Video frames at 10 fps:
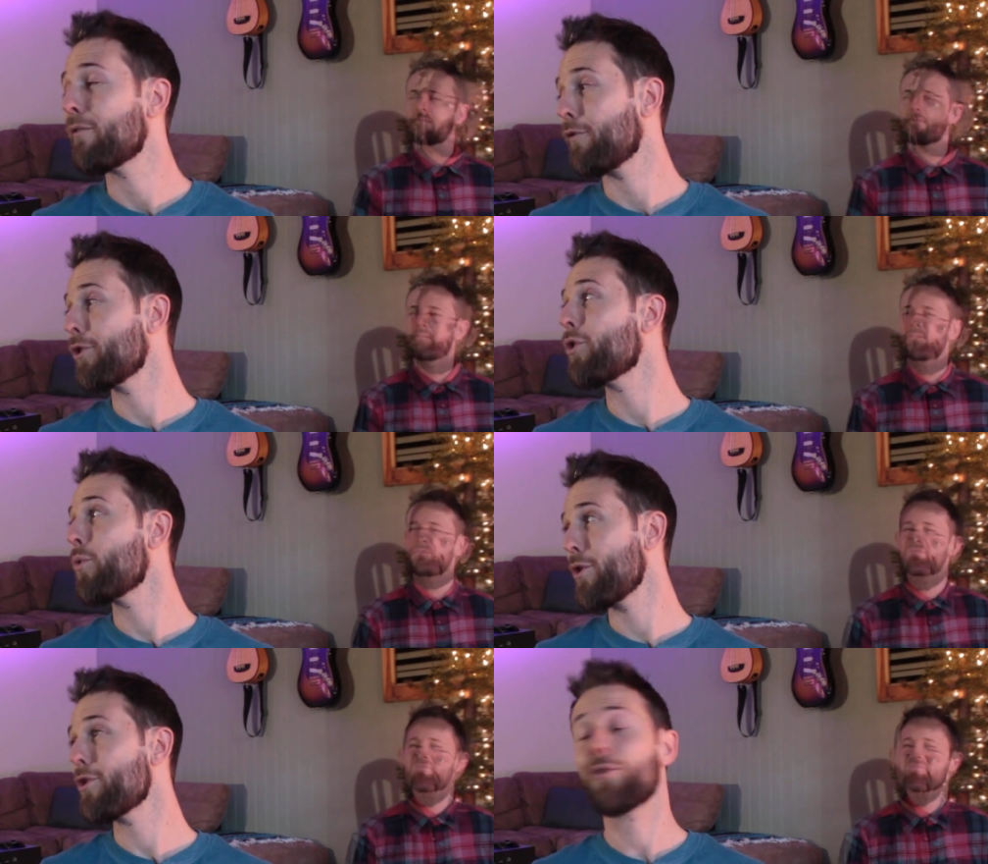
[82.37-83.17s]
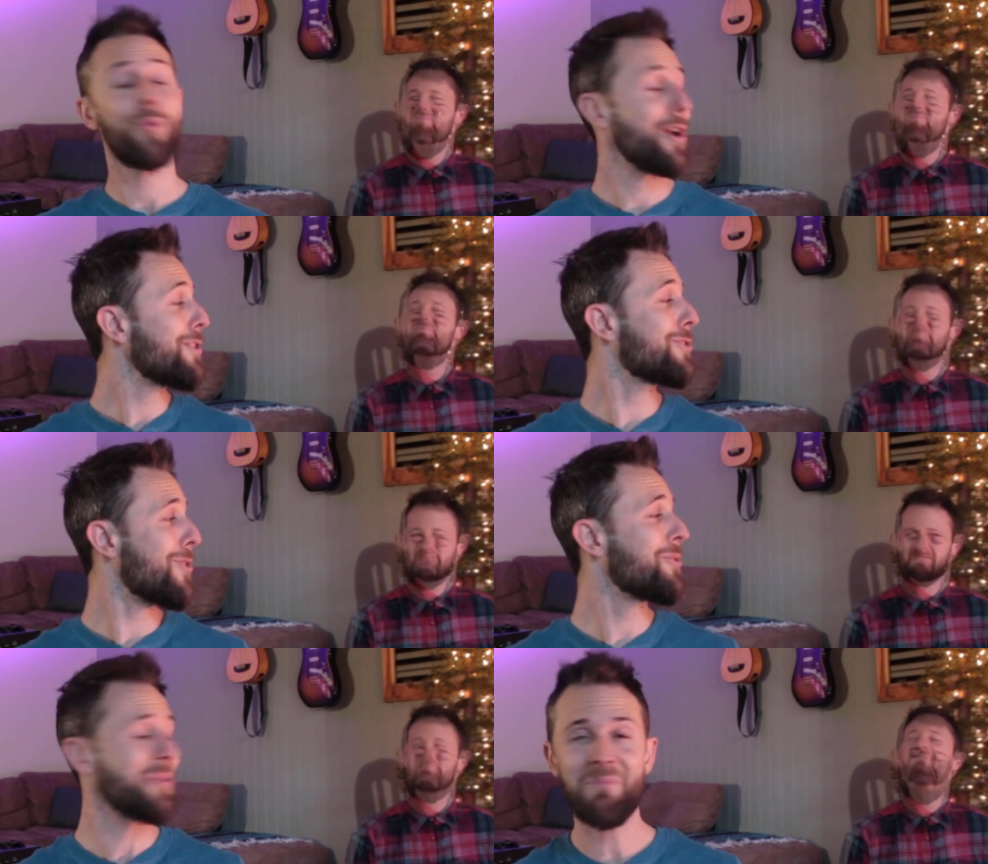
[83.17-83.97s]
Speaker 1: For the world we're
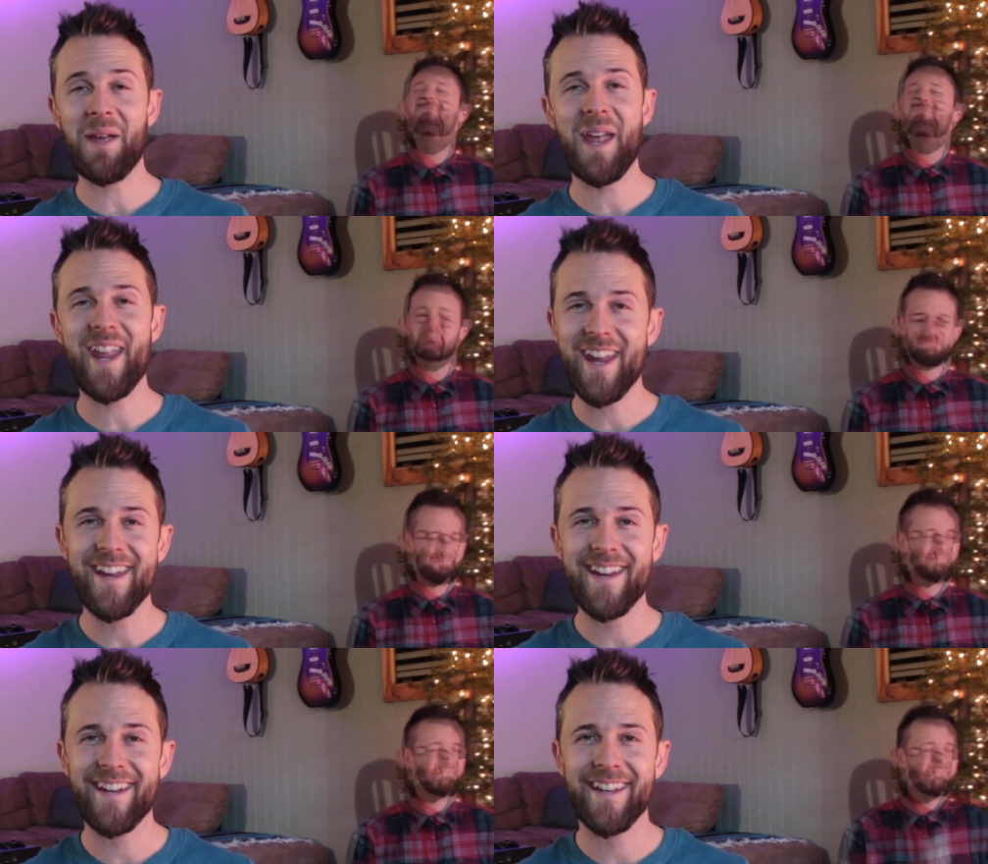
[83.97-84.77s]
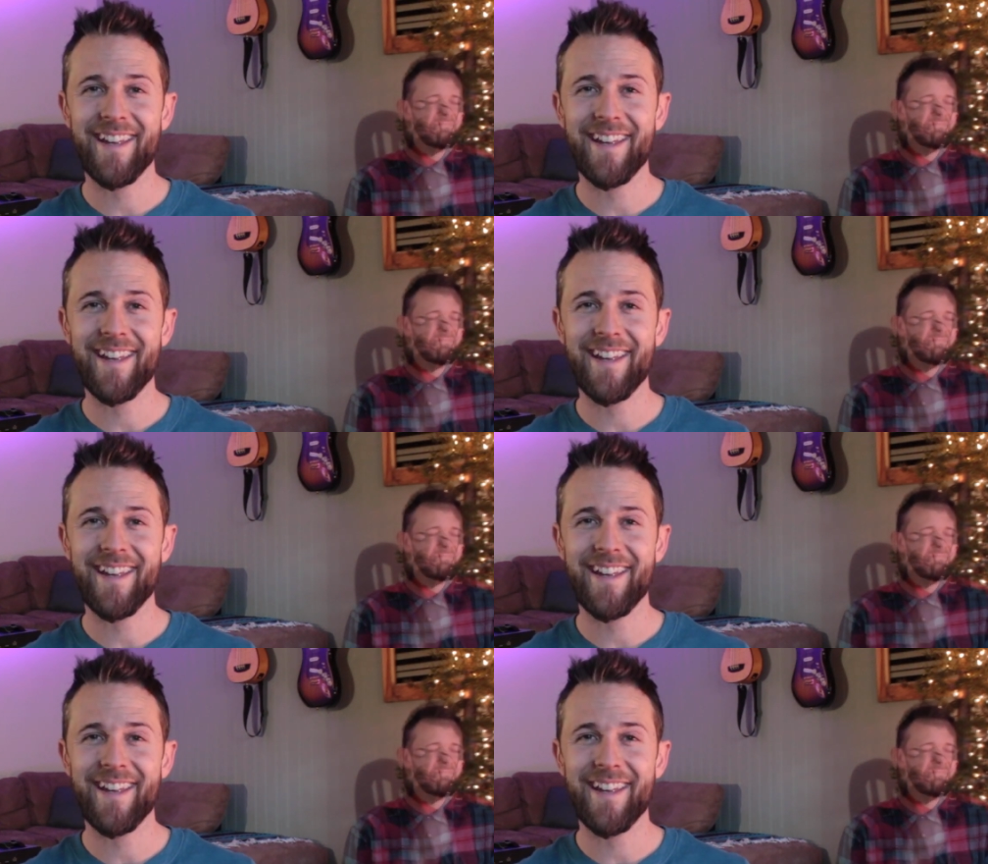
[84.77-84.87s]
gonna make